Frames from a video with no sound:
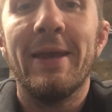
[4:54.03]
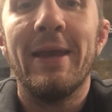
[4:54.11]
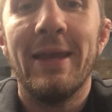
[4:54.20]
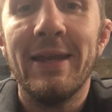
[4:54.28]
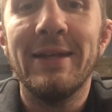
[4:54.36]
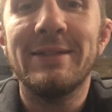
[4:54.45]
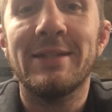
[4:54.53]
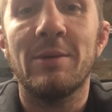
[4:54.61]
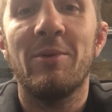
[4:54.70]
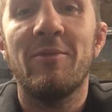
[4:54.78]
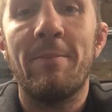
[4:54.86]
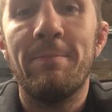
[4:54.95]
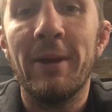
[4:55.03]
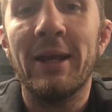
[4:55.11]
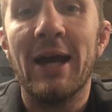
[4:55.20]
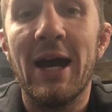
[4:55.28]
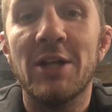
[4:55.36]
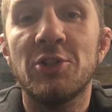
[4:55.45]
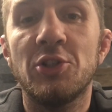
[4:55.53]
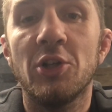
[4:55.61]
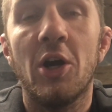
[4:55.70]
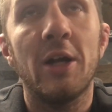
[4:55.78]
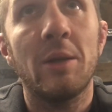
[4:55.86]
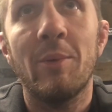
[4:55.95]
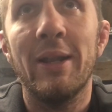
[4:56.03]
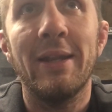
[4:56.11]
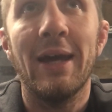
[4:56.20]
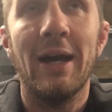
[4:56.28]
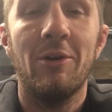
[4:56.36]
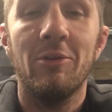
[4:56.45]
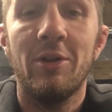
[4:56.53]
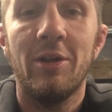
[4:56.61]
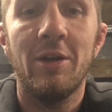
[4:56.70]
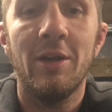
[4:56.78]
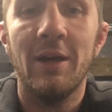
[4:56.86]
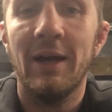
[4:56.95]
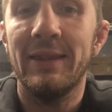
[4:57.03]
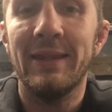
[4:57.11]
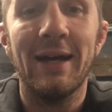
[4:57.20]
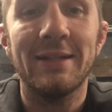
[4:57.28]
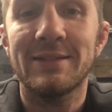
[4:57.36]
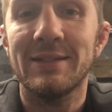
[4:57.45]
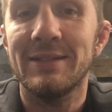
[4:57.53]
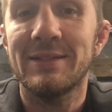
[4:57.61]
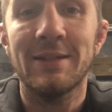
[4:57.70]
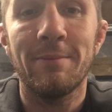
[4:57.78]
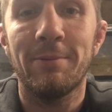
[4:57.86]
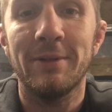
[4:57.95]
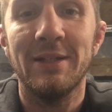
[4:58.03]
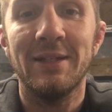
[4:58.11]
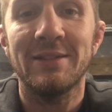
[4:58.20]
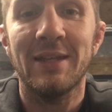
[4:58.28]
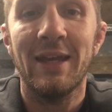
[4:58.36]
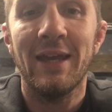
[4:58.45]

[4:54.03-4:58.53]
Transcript: He hit him with a big hard shot, and he went down. And that's as simple as it is.